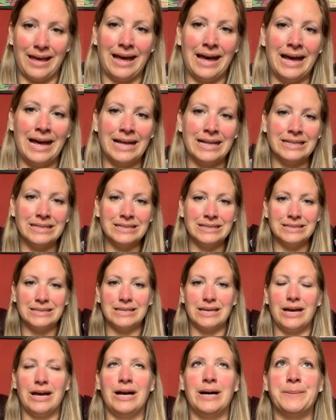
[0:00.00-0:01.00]
And
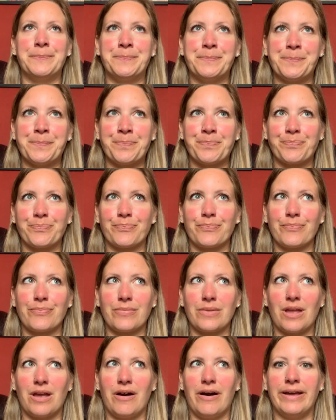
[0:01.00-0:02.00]

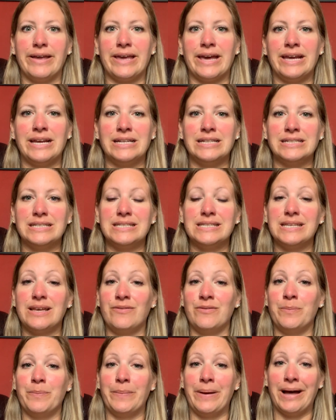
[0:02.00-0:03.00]
I gained
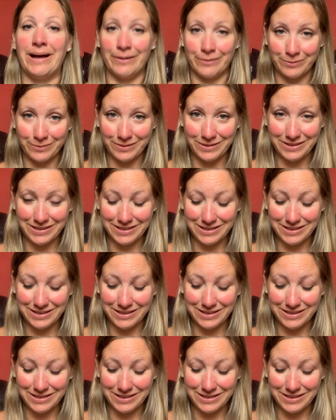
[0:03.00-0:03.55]
7 pounds.